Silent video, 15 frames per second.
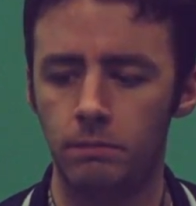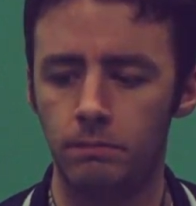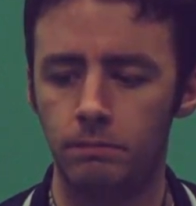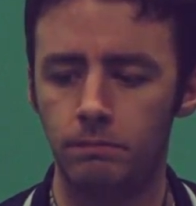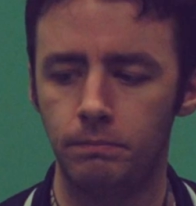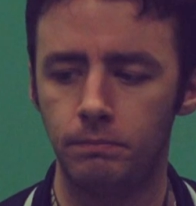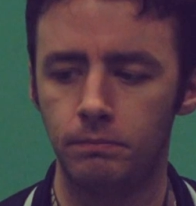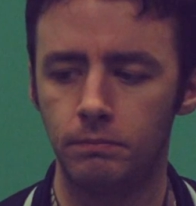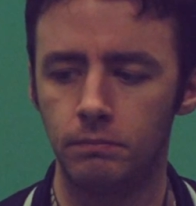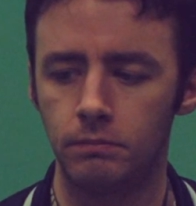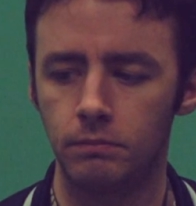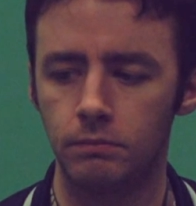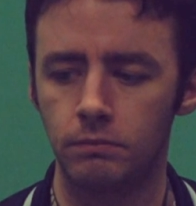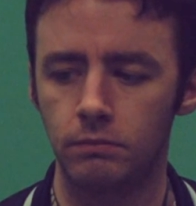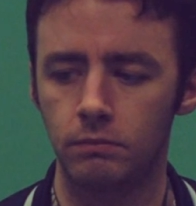
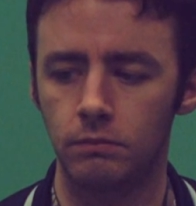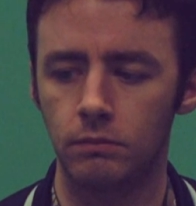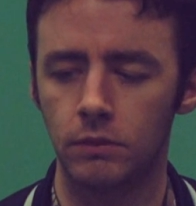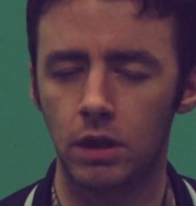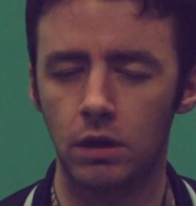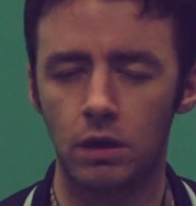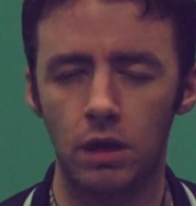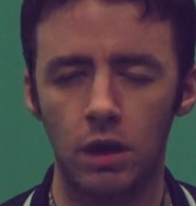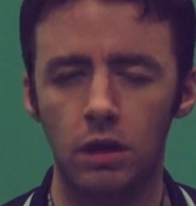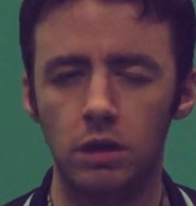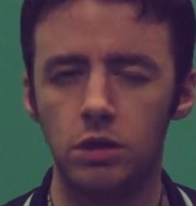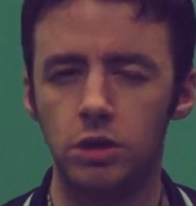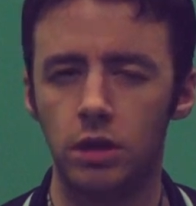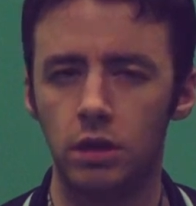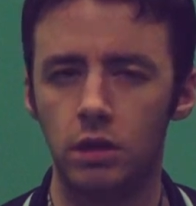um,
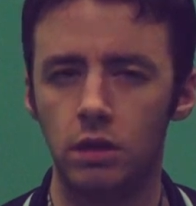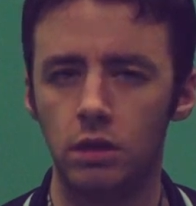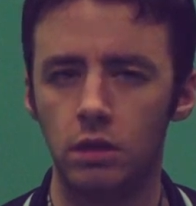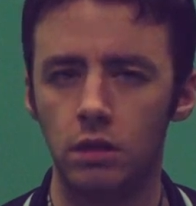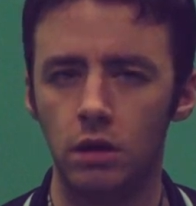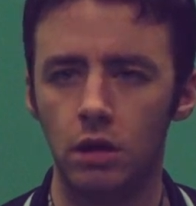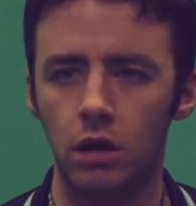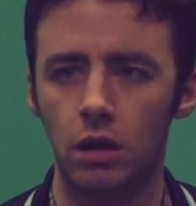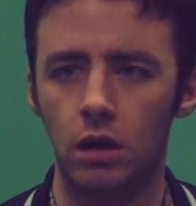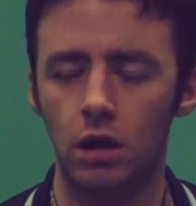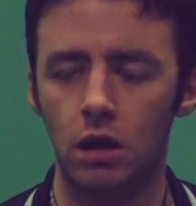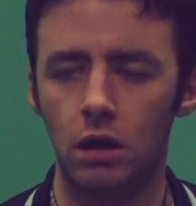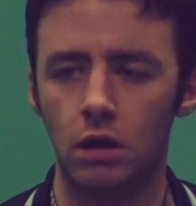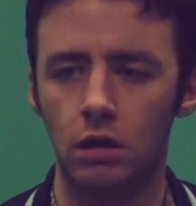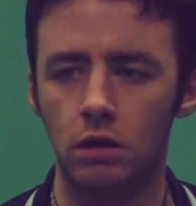AJ
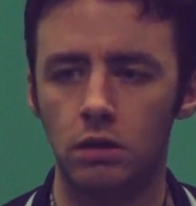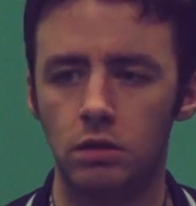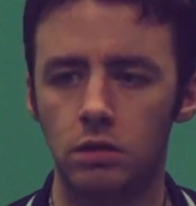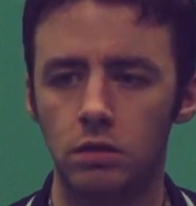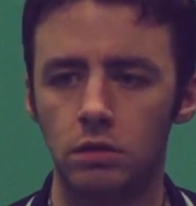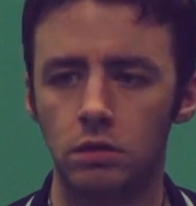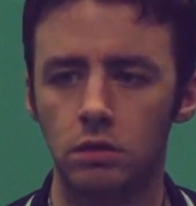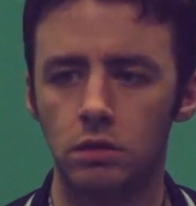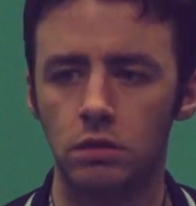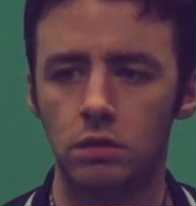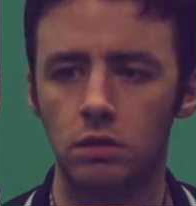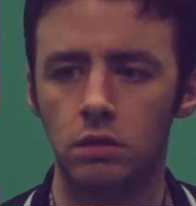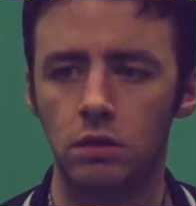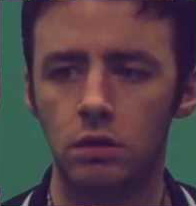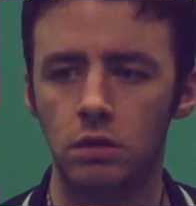and
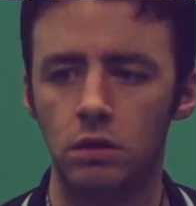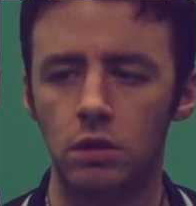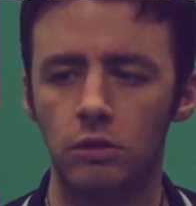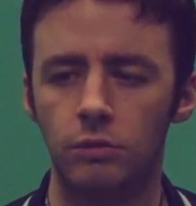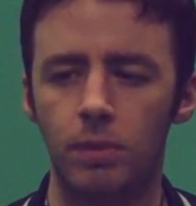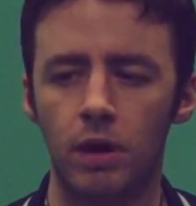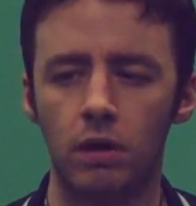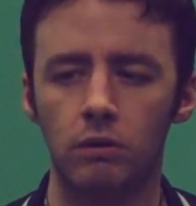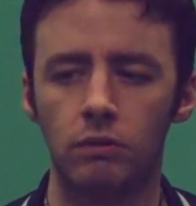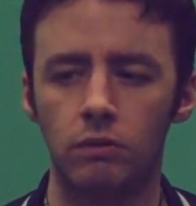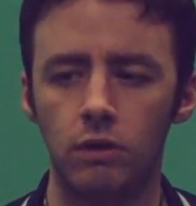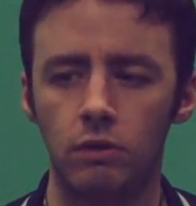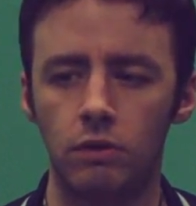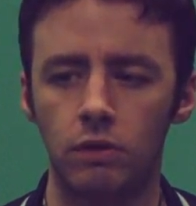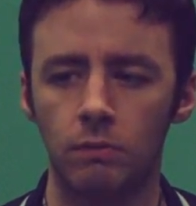his
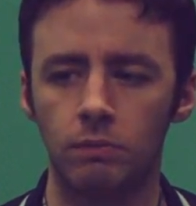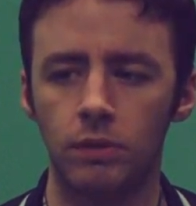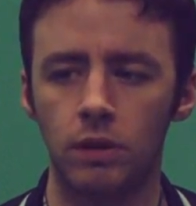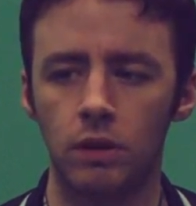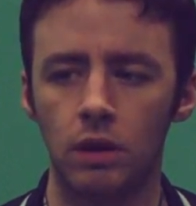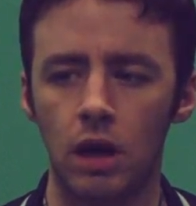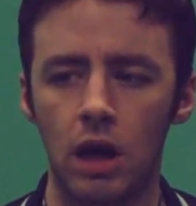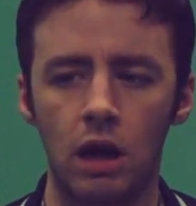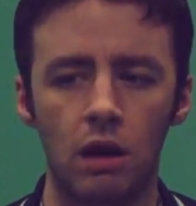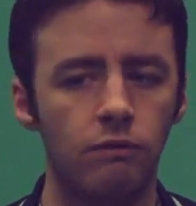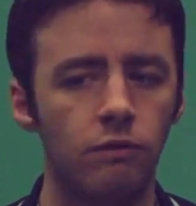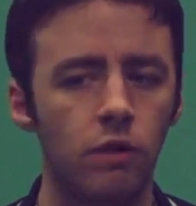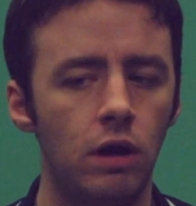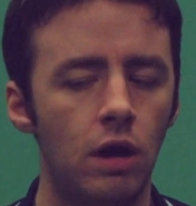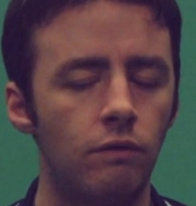parents did something
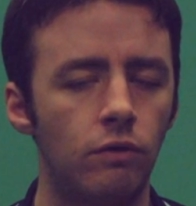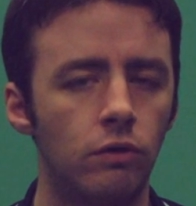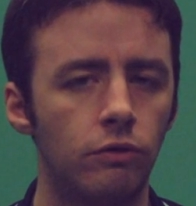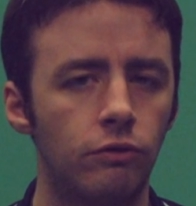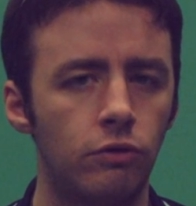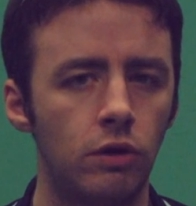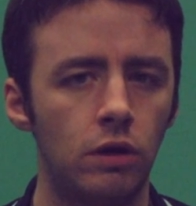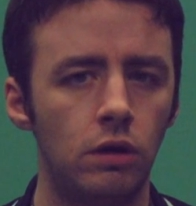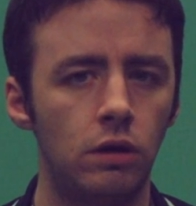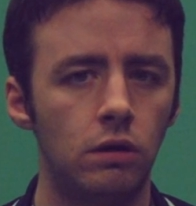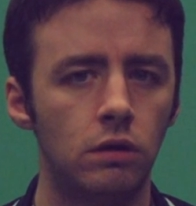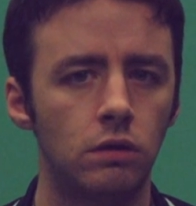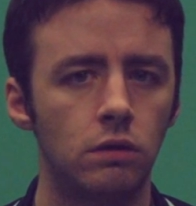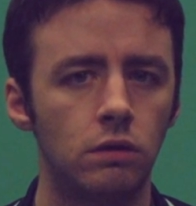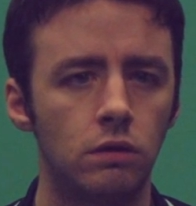I've never
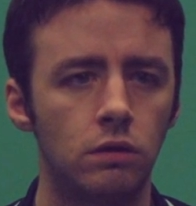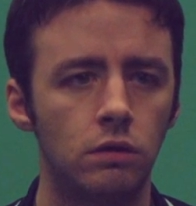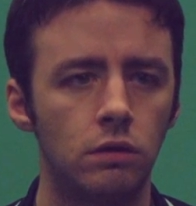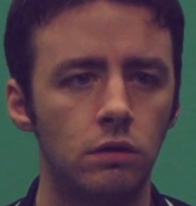seen